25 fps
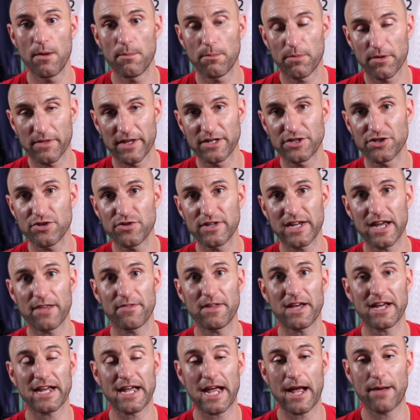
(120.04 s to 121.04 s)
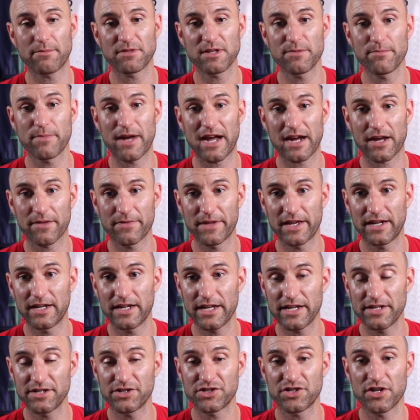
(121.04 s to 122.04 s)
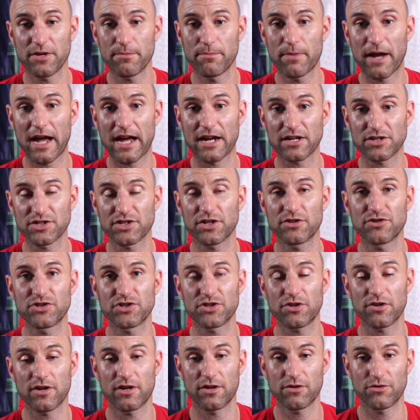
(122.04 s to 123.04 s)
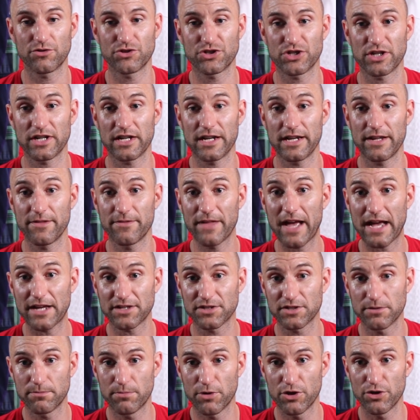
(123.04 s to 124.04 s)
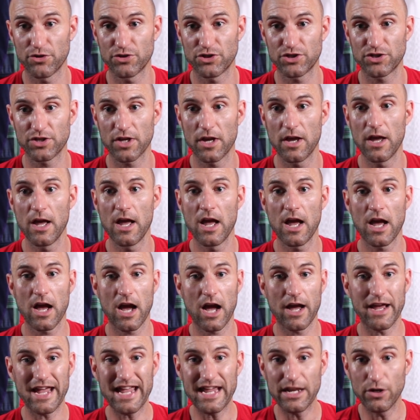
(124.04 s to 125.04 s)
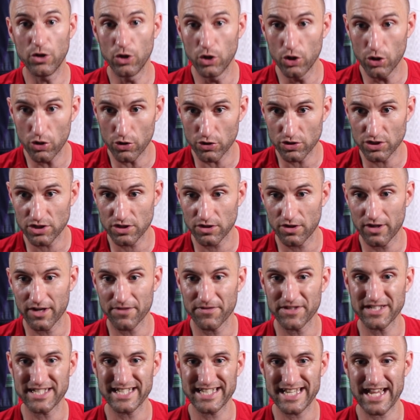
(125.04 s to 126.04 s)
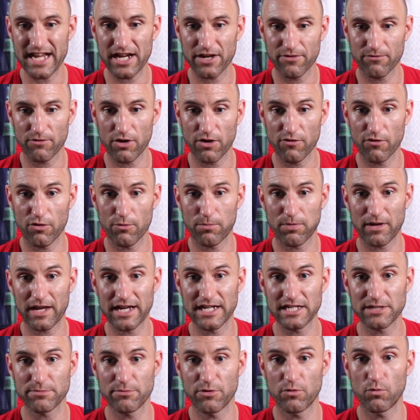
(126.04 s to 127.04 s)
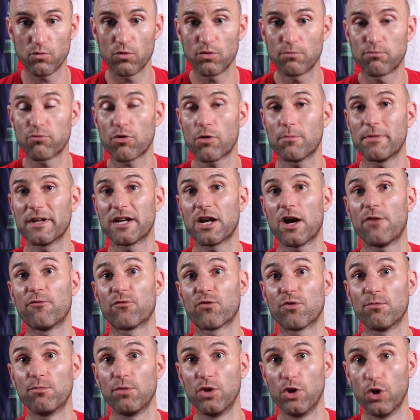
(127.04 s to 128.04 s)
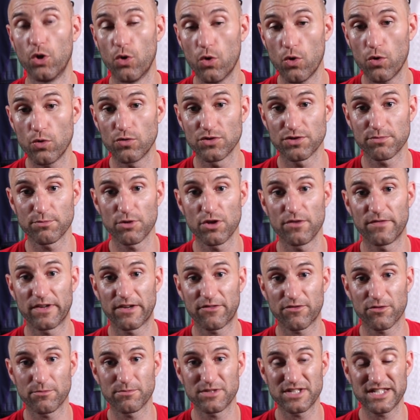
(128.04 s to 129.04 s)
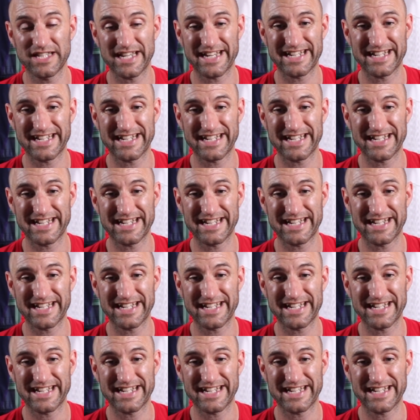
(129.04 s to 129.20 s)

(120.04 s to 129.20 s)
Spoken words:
but they do get their captain back and their leadership back. So psychologically, that's a boost. It looks like the second row replacement would probably come from Laws moving from